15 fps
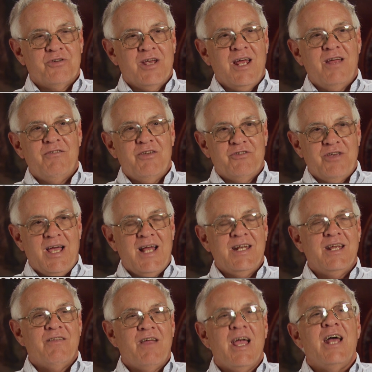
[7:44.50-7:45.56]
kind of this
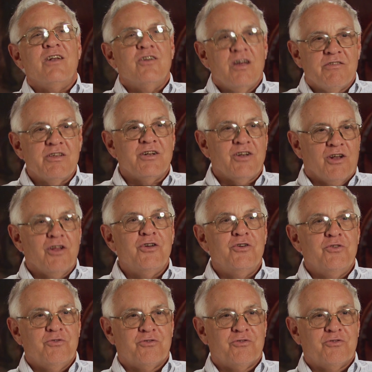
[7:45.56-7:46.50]
idea they had nothing to lose,